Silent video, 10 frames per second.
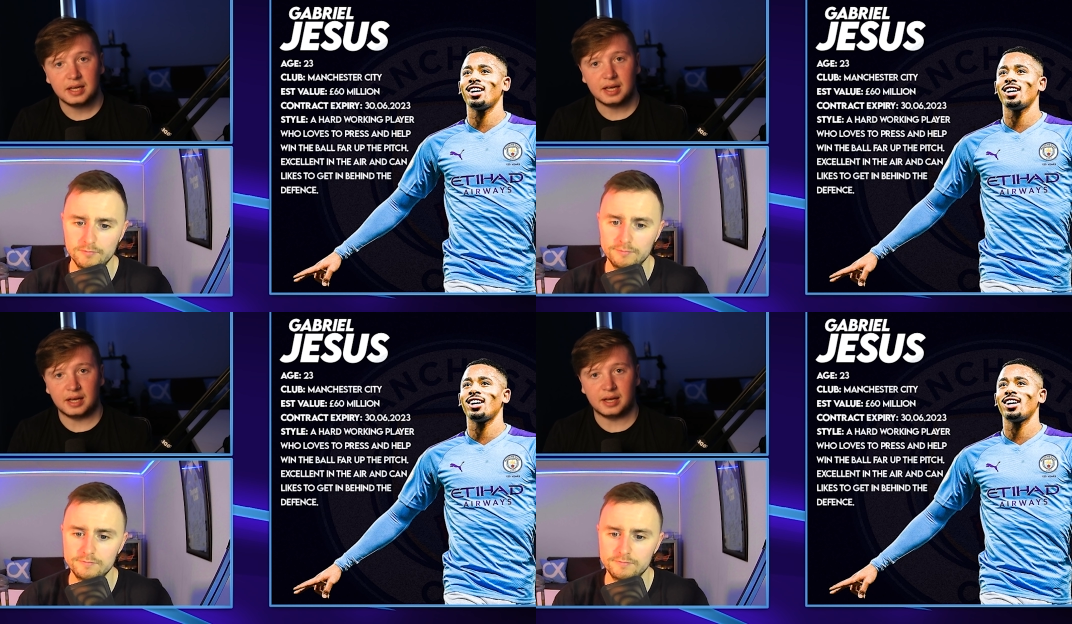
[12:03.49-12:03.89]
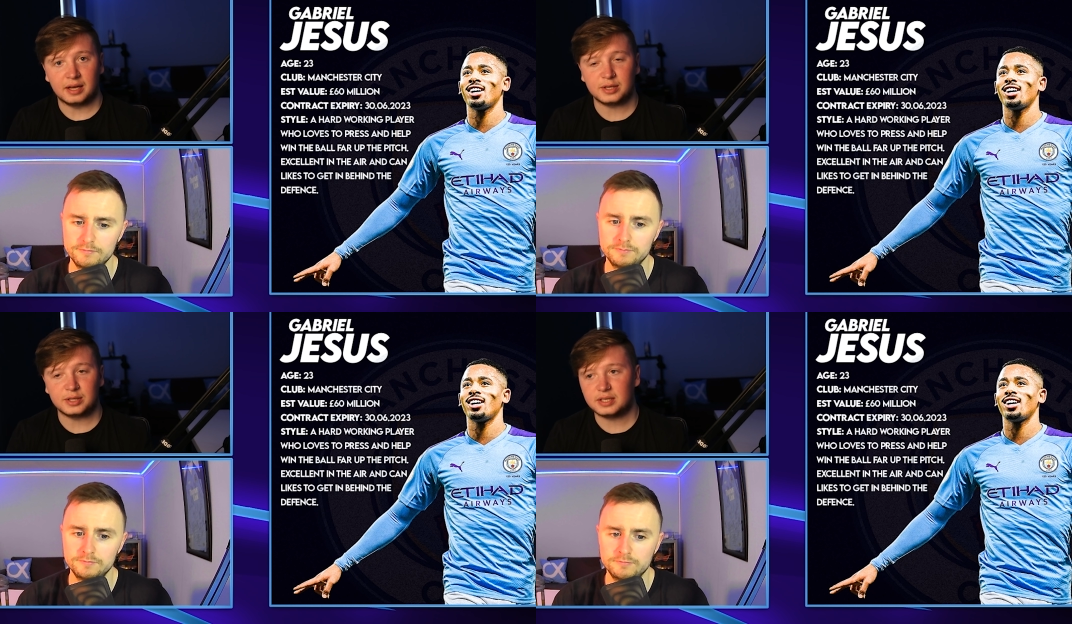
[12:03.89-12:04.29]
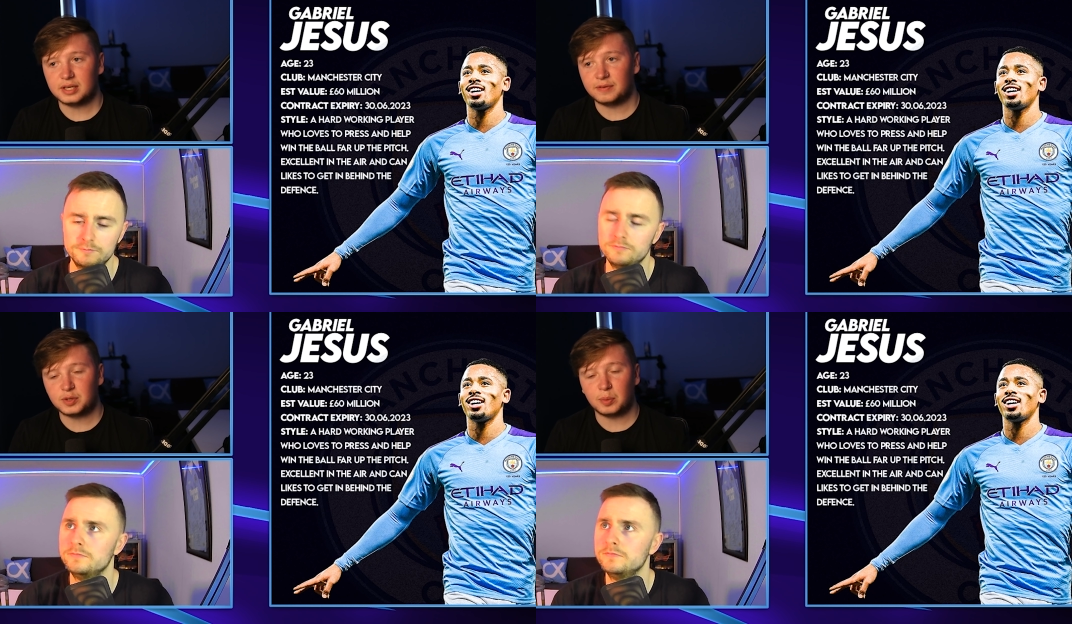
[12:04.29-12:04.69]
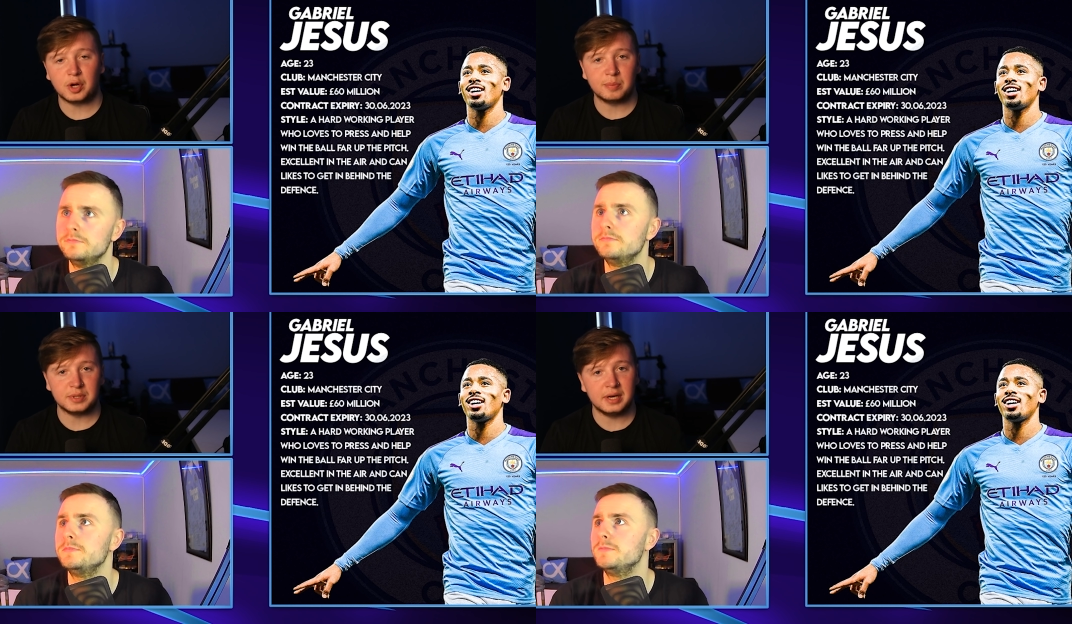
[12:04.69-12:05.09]
Speaker 1: Because uh, if someone
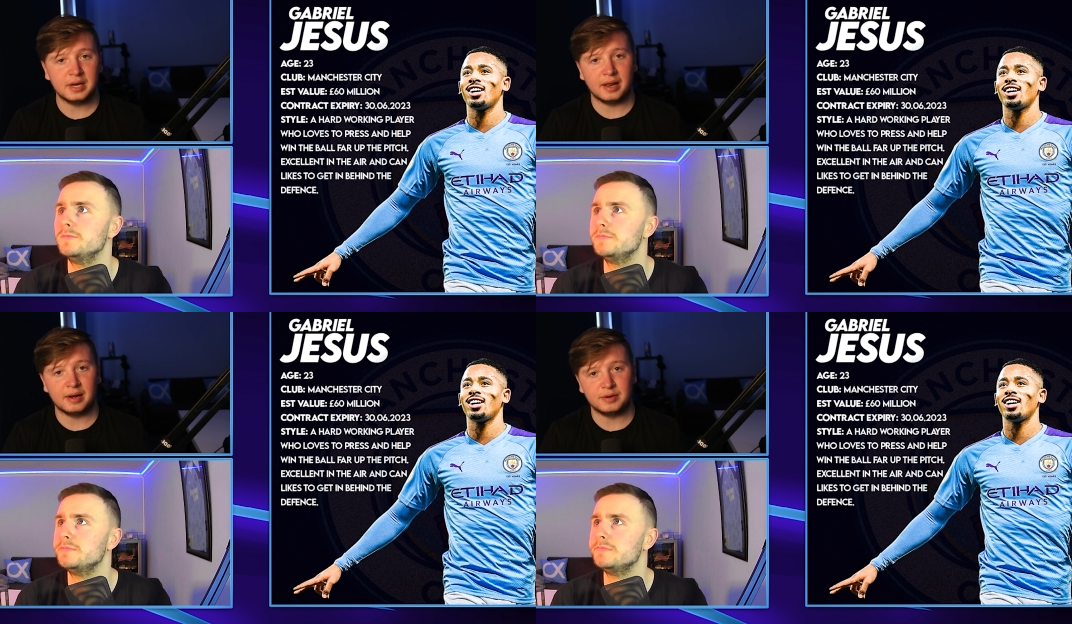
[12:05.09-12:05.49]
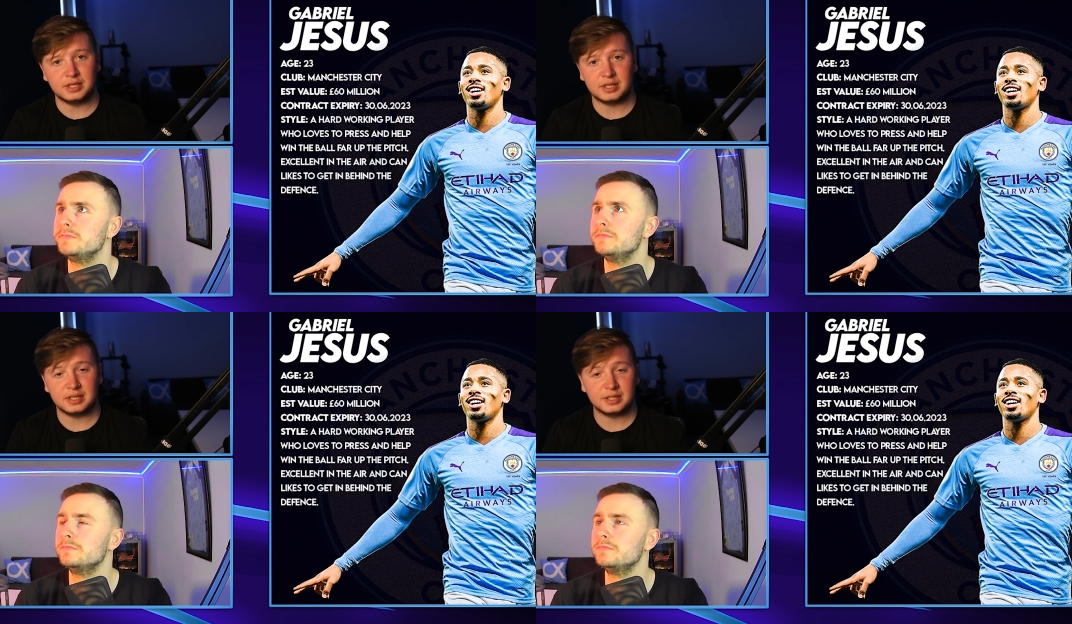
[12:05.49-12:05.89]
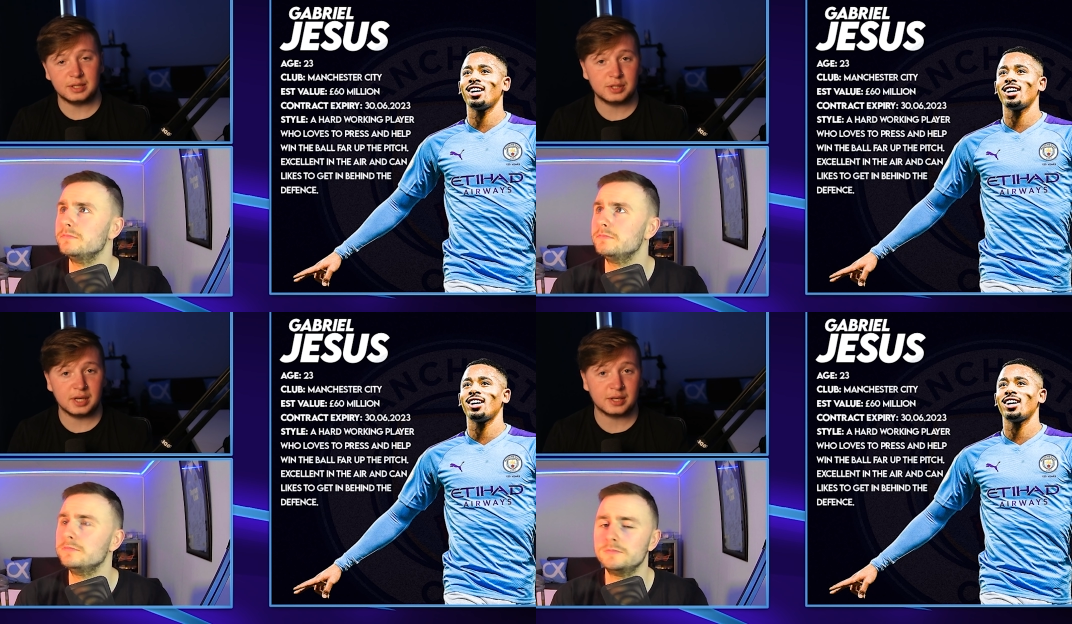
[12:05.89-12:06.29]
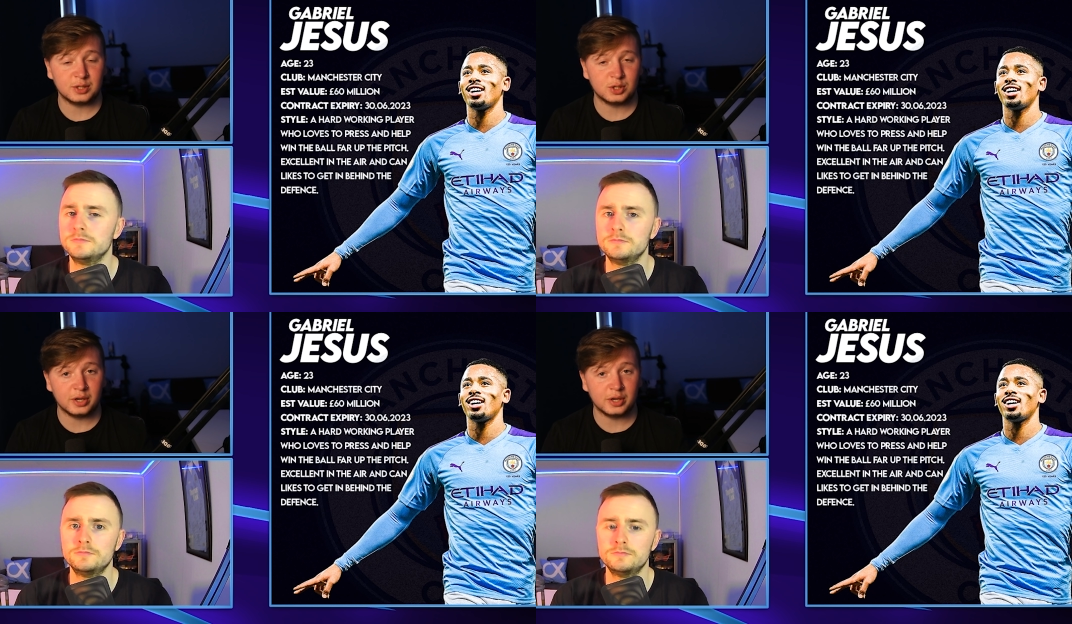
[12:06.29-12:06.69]
comes in and then Jesus is still
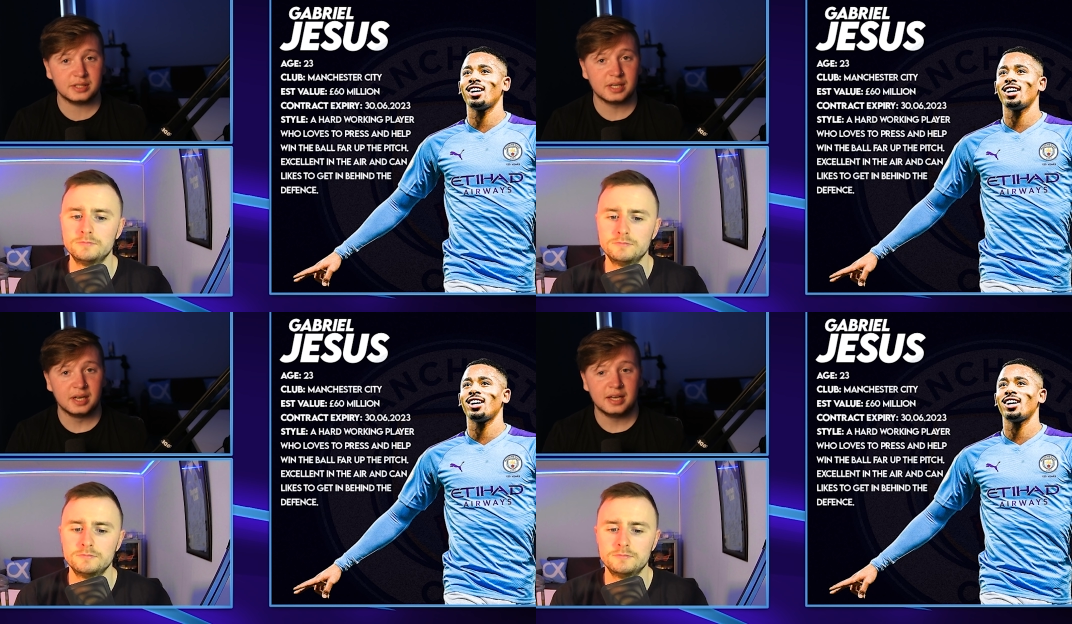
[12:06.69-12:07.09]
second choice,